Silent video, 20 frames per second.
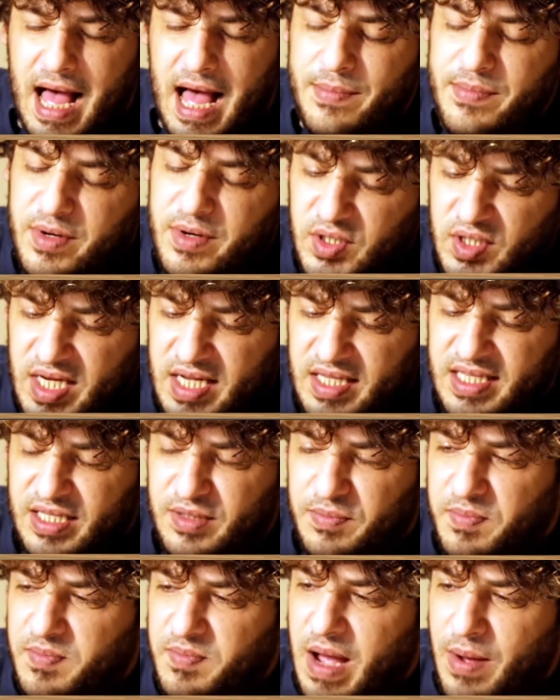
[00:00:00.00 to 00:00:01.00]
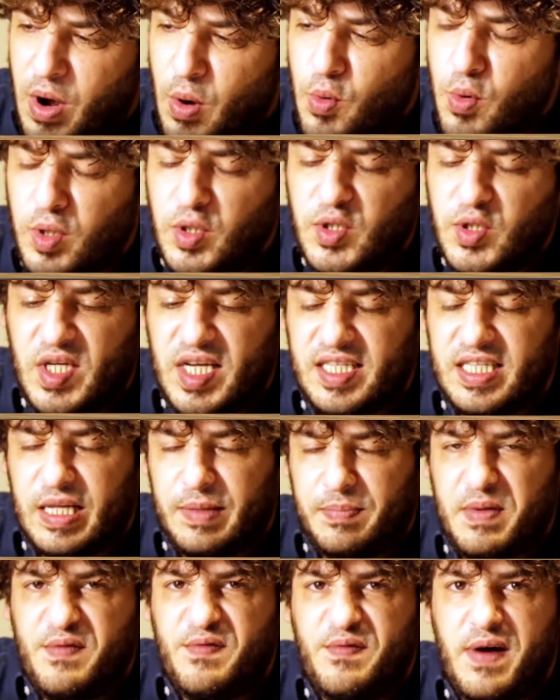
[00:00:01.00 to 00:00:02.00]
I'm not saying that, I won't say
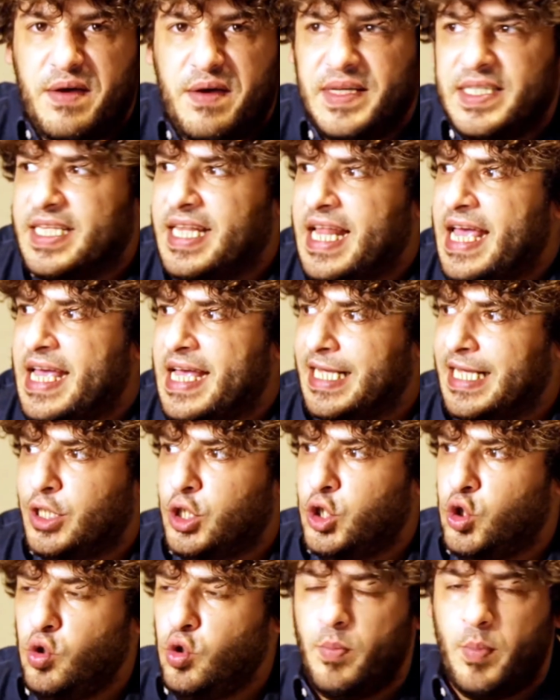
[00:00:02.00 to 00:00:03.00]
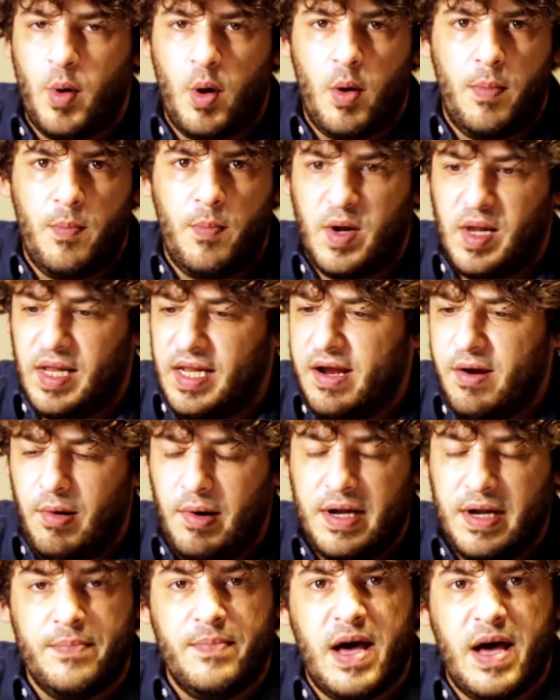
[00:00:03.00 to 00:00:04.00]
that b5 is like a super
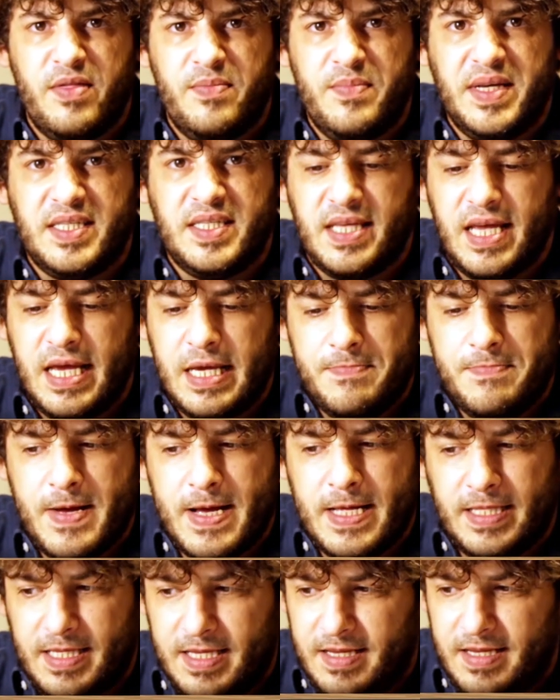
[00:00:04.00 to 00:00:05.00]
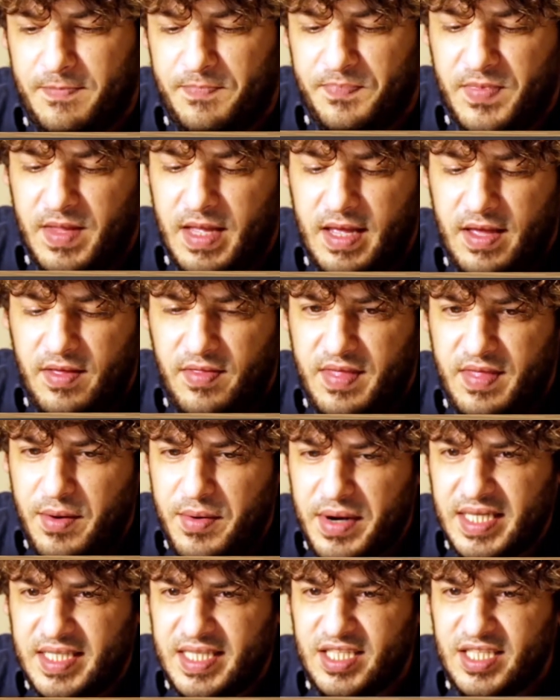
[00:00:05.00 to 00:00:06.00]
clearly bad mistake, but
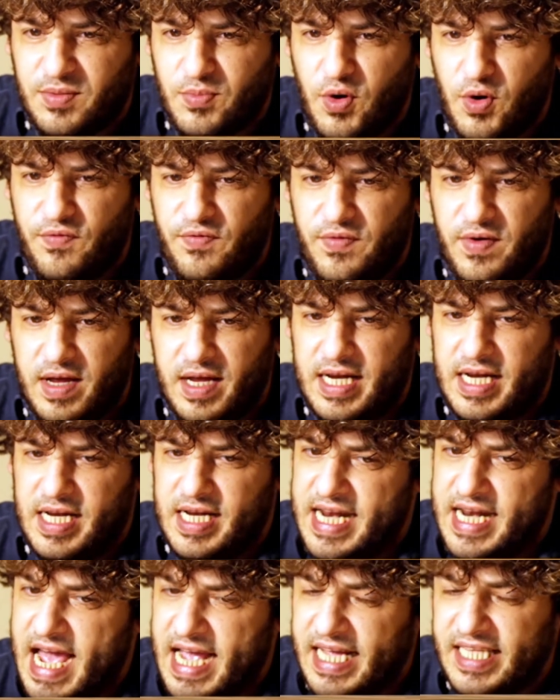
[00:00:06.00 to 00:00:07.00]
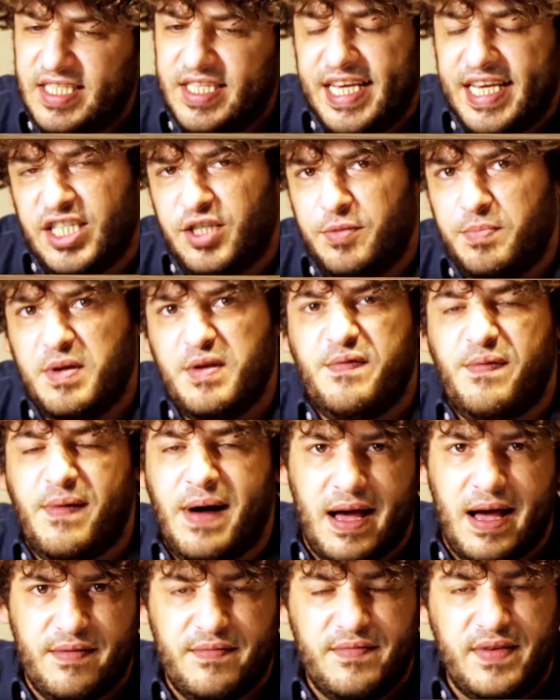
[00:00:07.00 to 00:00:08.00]
there is this move, knight takes
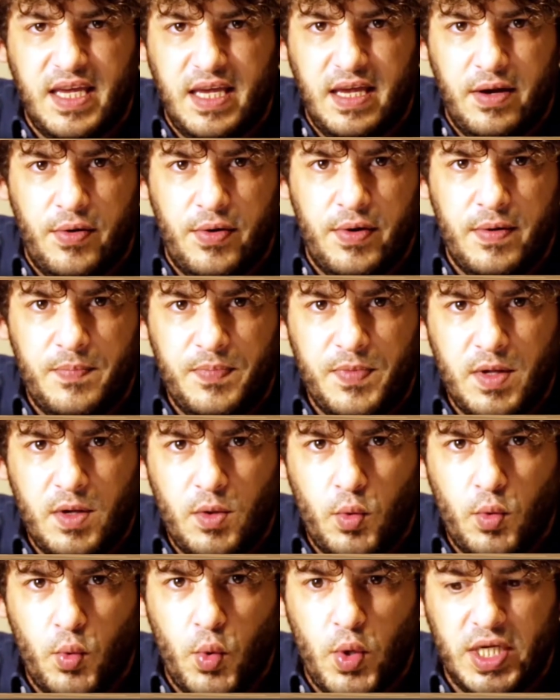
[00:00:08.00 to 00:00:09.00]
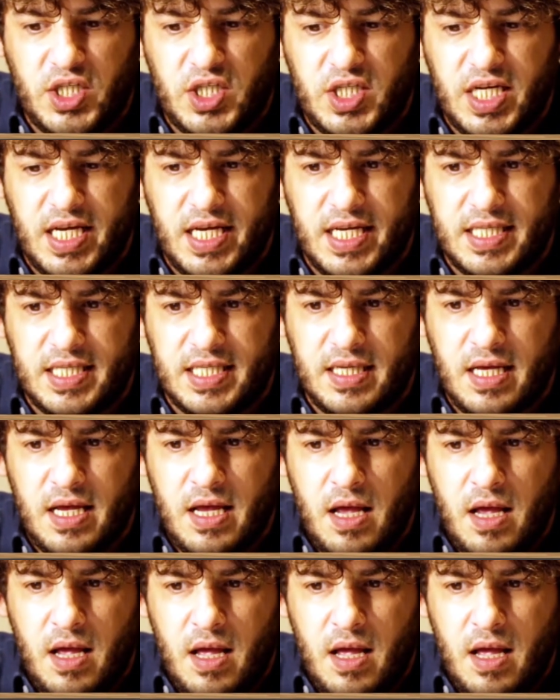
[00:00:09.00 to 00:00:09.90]
b5 here, which is,